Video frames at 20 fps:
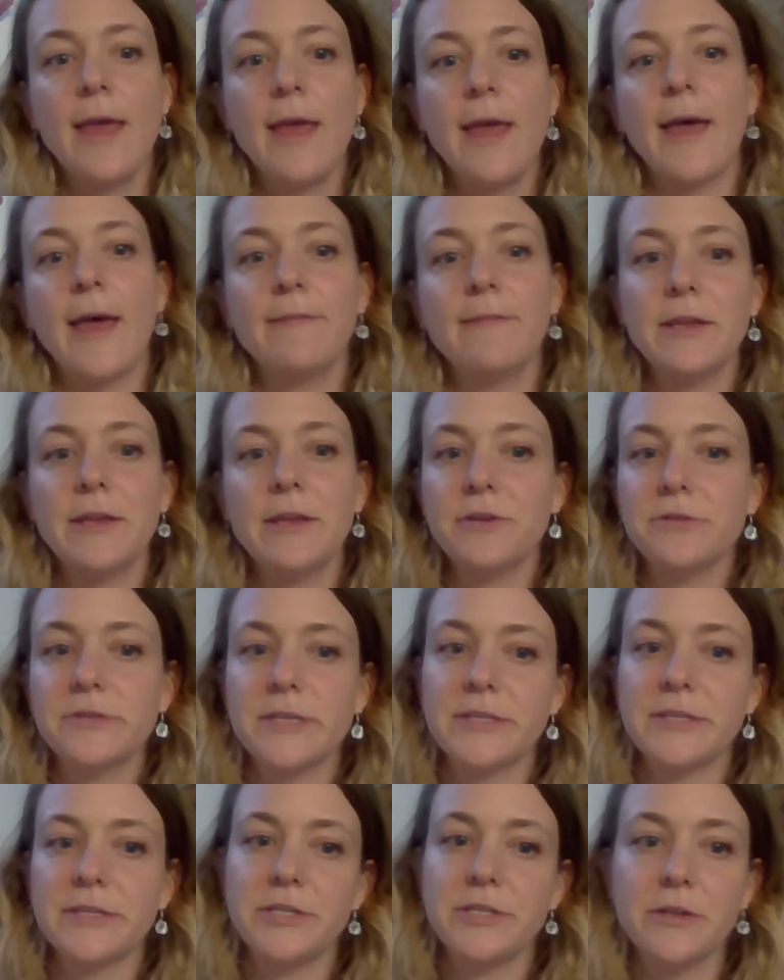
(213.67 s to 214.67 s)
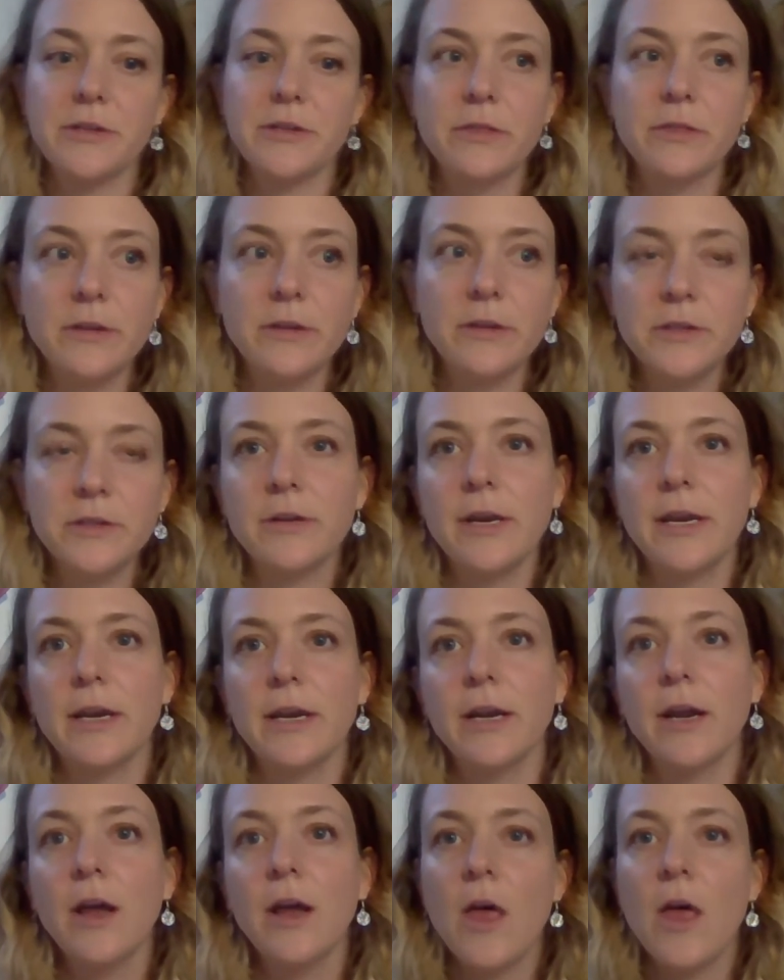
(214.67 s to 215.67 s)
And then you say to your third
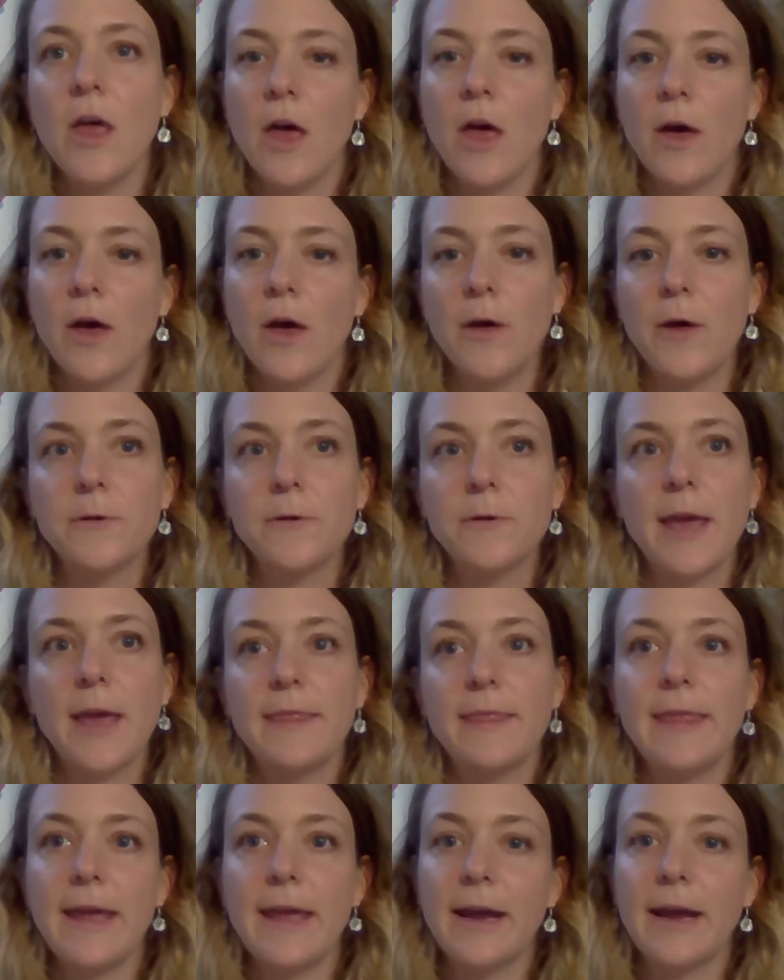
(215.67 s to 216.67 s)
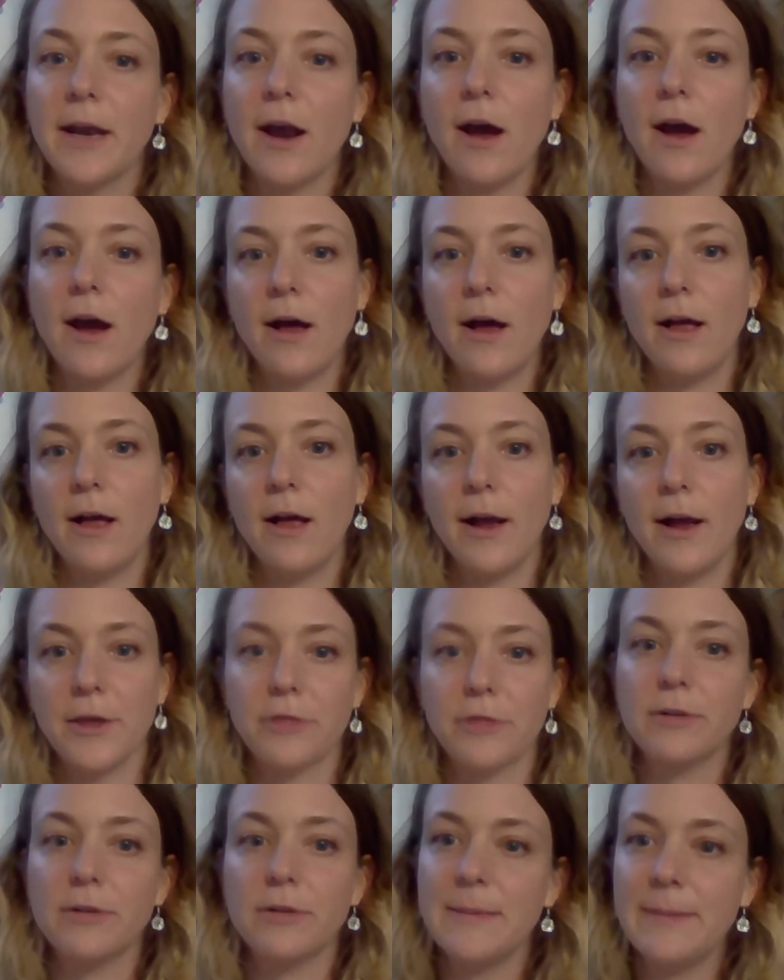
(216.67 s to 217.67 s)
grader, okay, there are
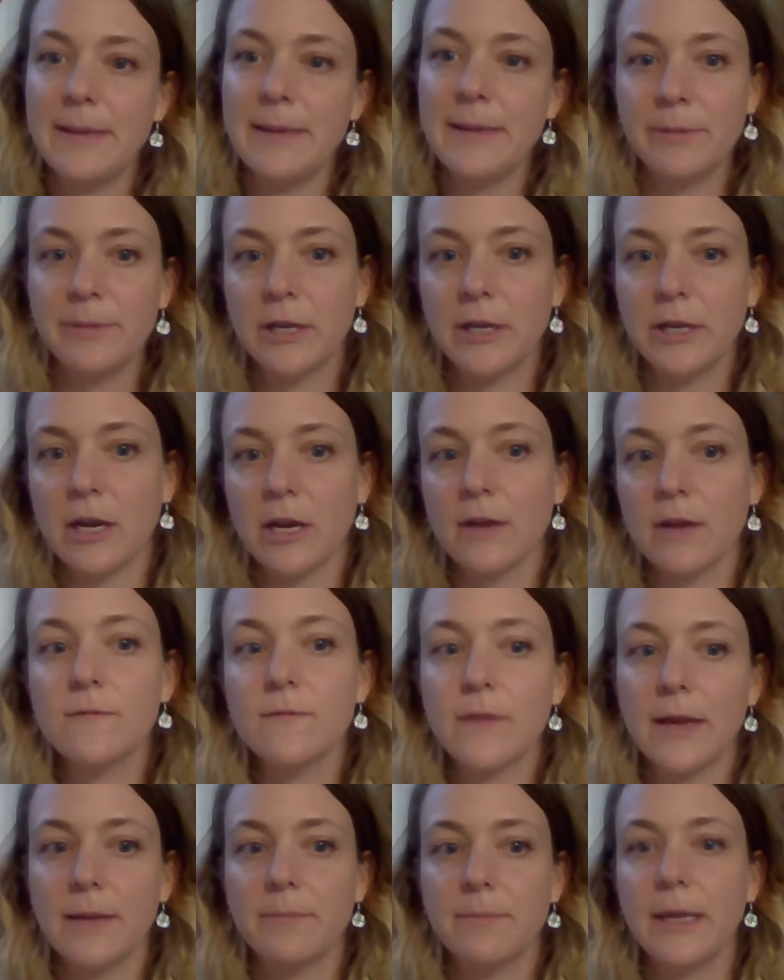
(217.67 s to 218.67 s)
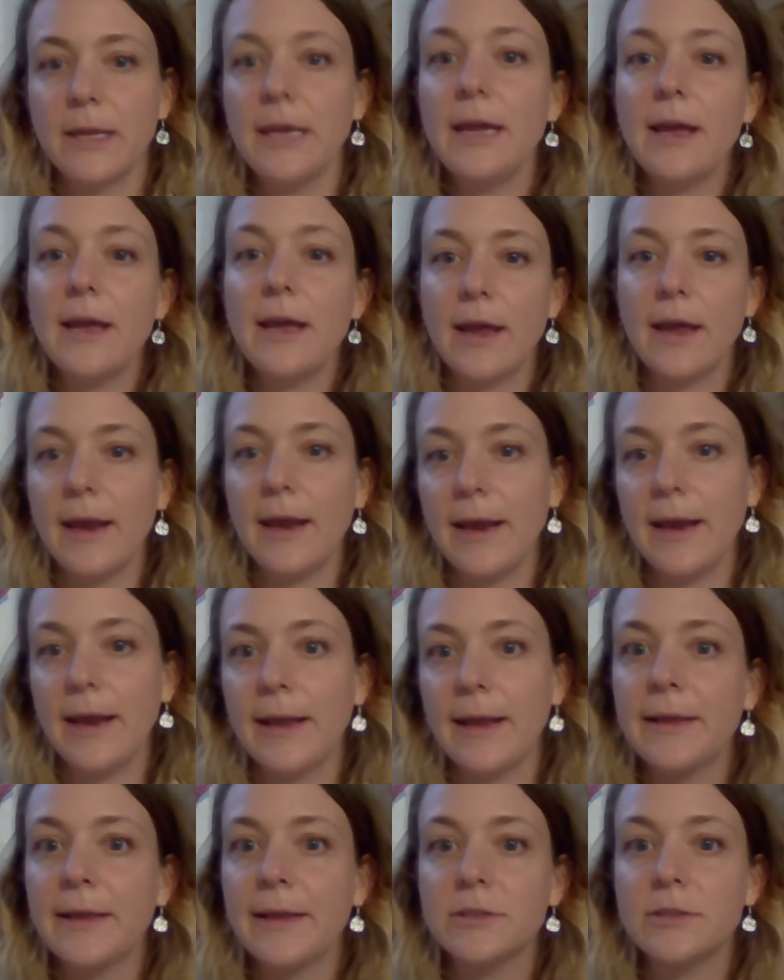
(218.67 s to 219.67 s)
3 people in our family
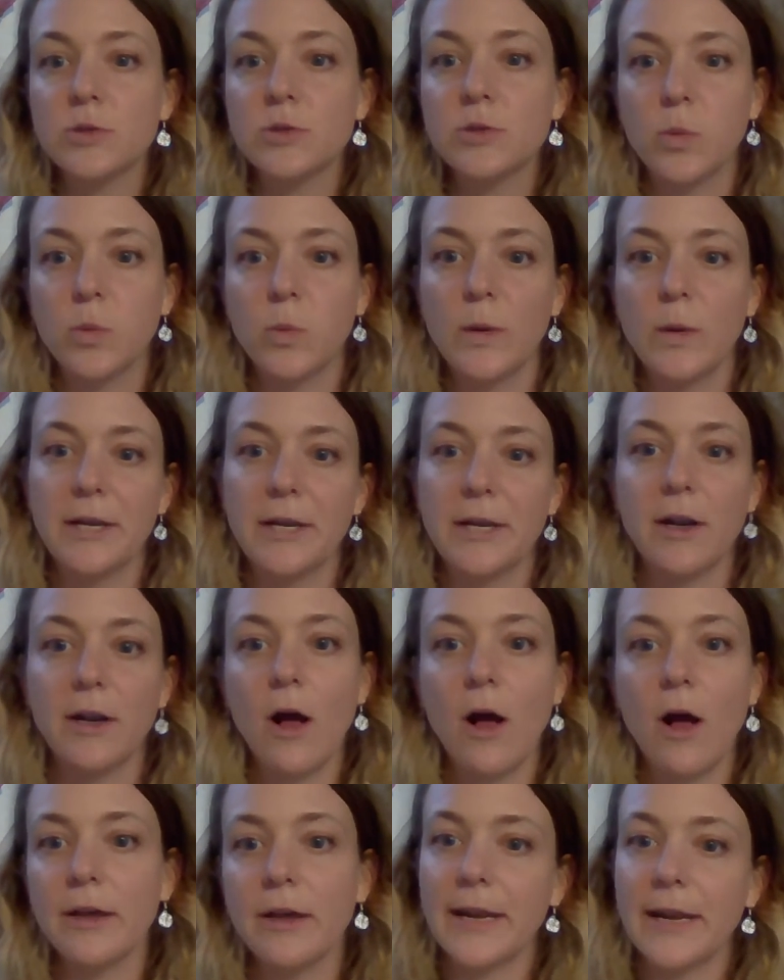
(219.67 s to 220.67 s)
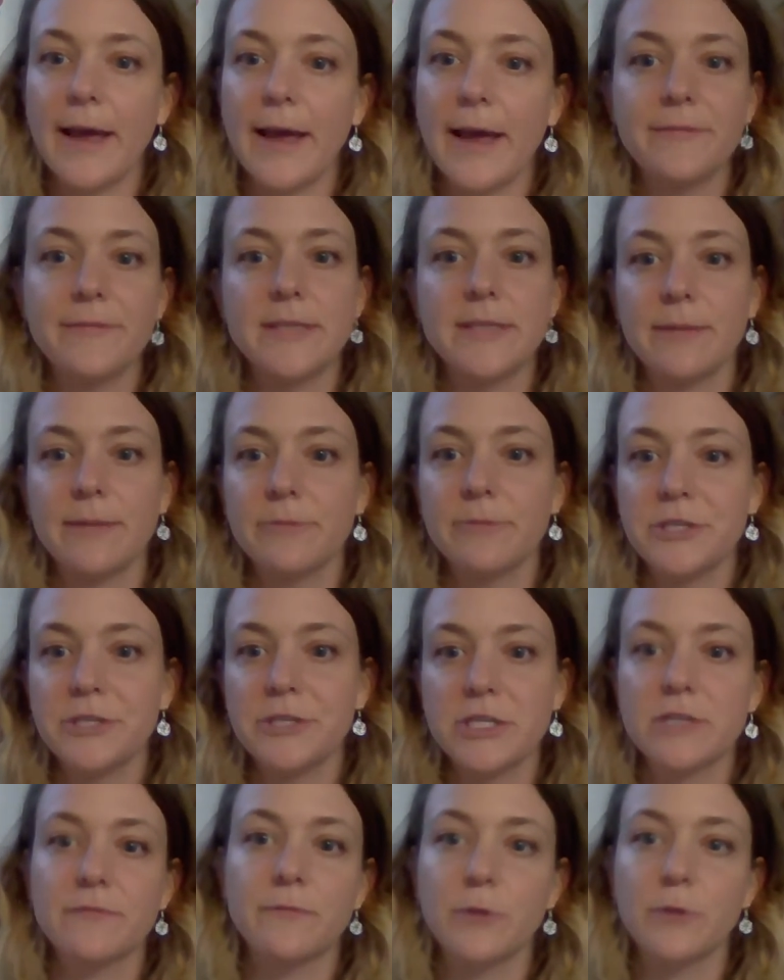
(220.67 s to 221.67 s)
and we're all going to have
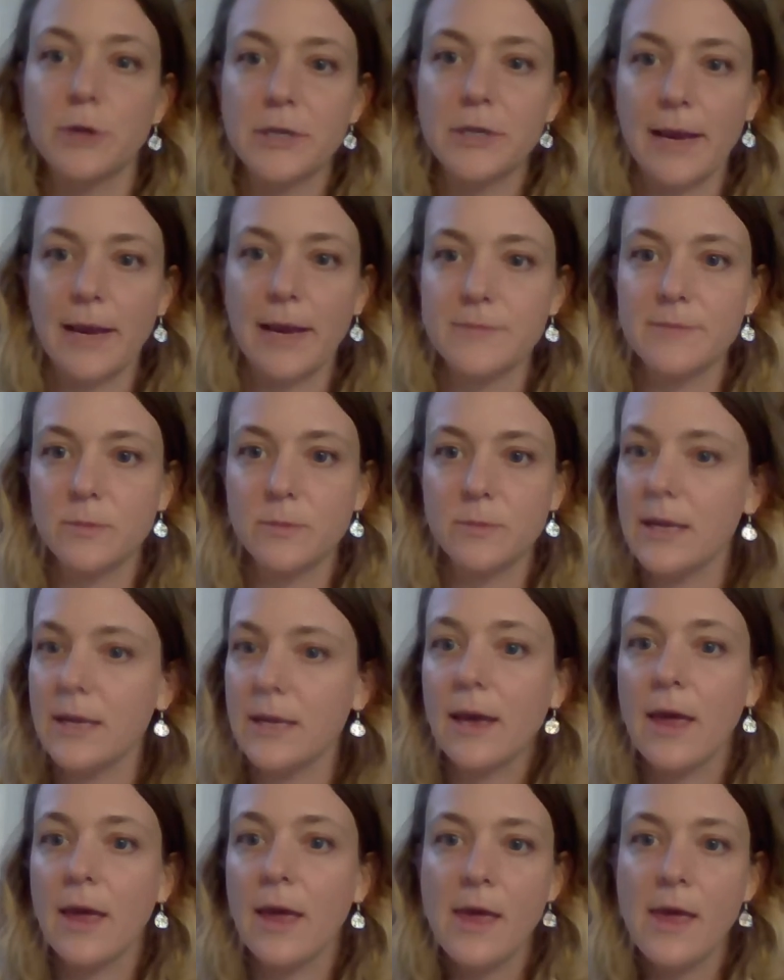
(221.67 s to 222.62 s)
sandwiches 4 times a week.